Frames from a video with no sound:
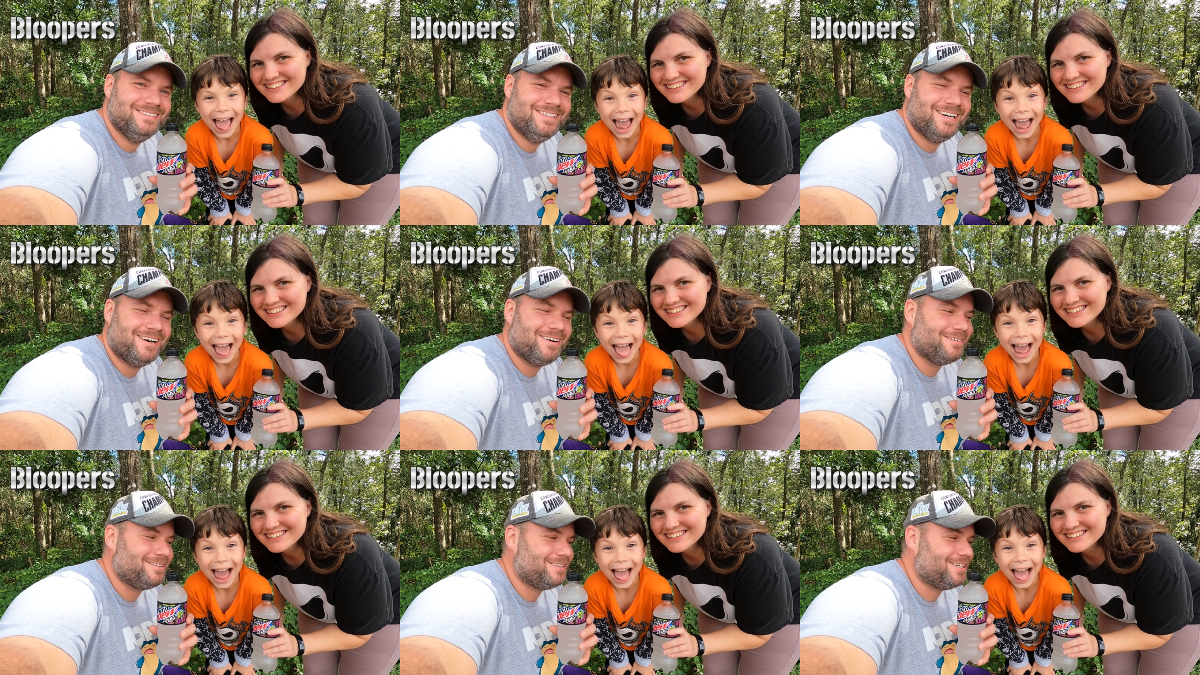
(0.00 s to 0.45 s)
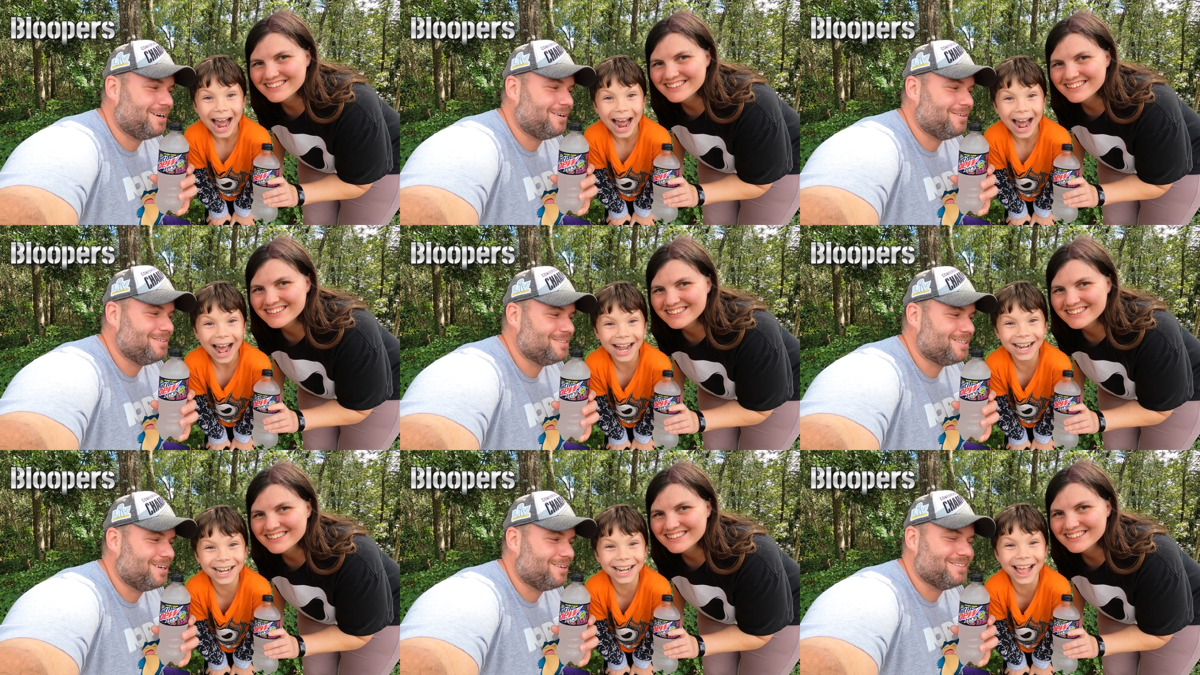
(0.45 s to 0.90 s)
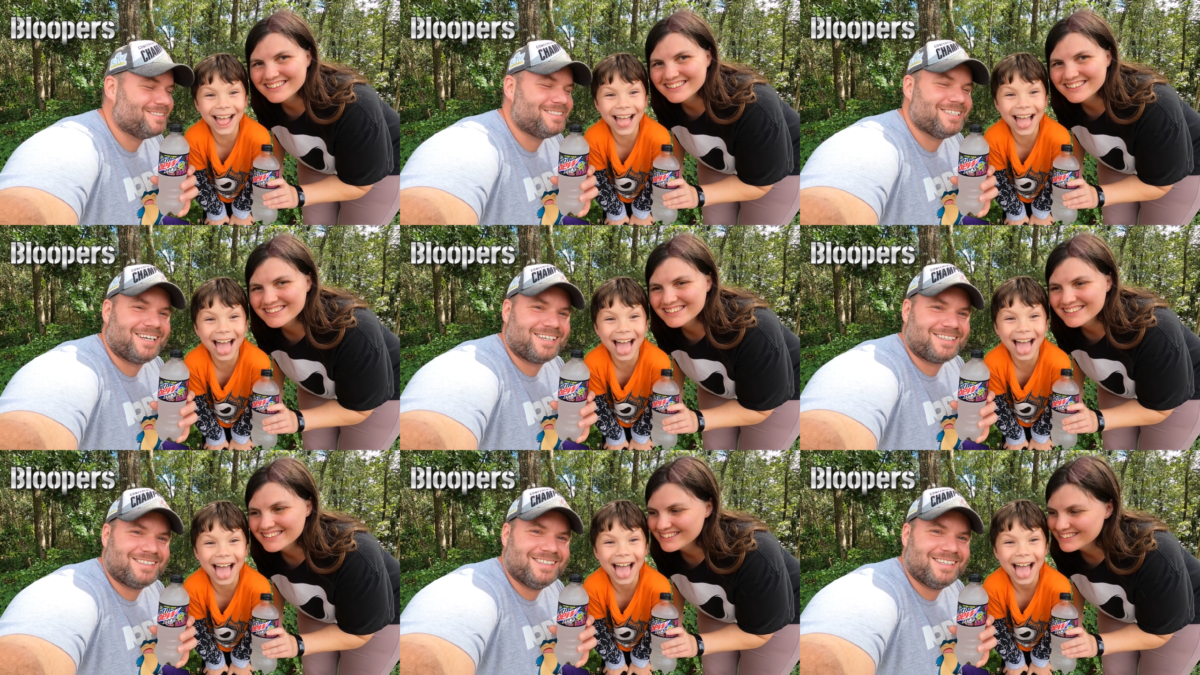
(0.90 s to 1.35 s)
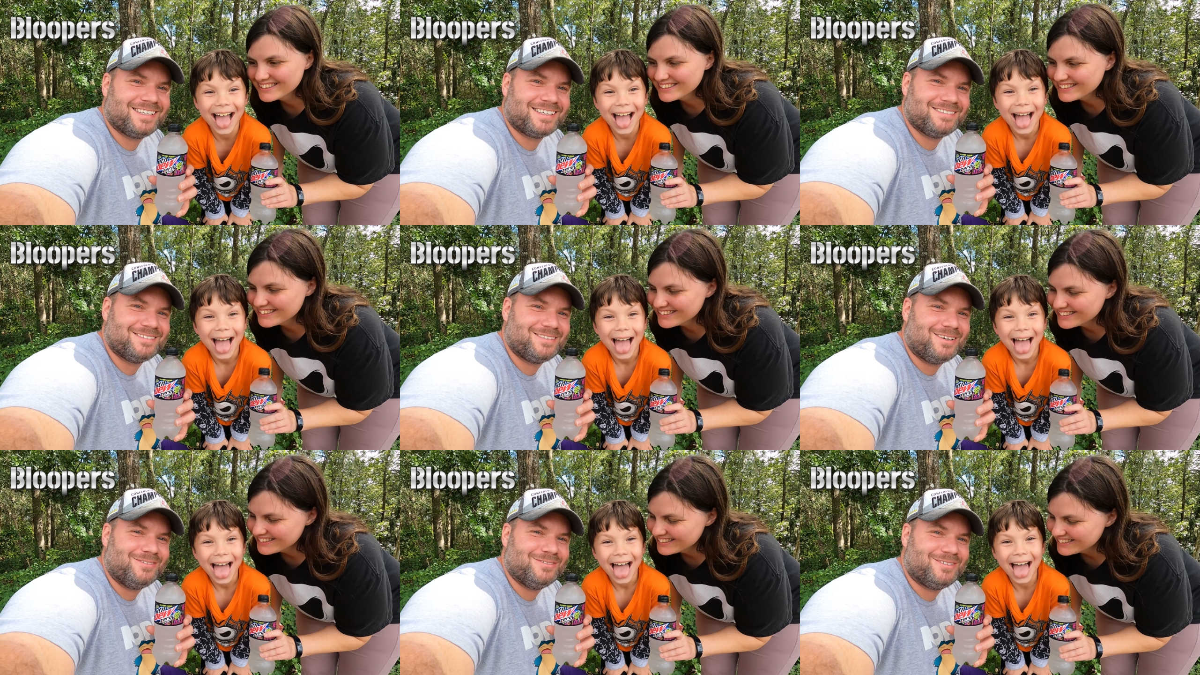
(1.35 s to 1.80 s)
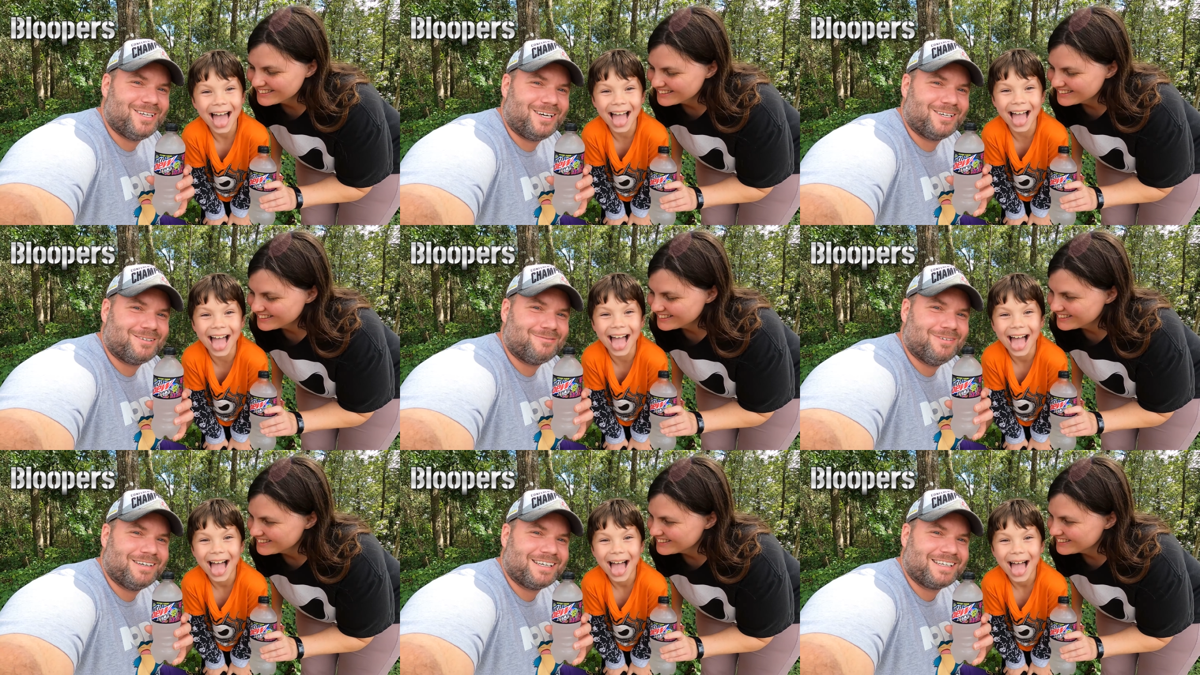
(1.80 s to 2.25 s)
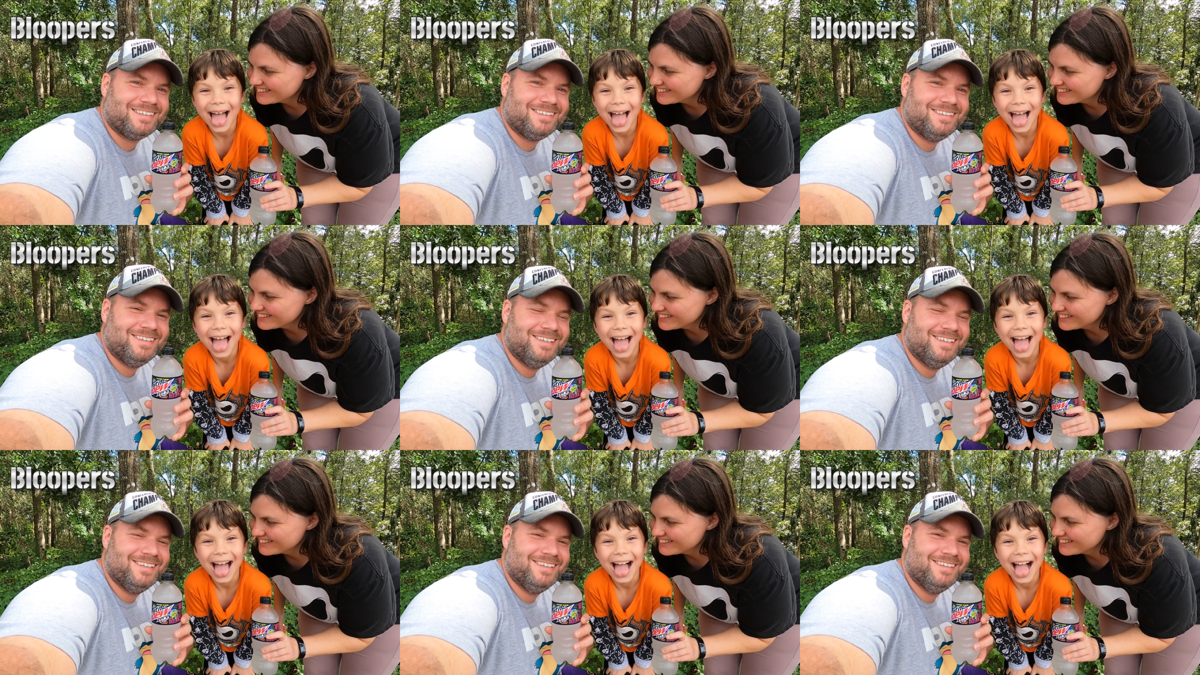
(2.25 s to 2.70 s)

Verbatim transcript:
Speaker 1: No, don't don't tongue wiggle. Don't tongue wiggle.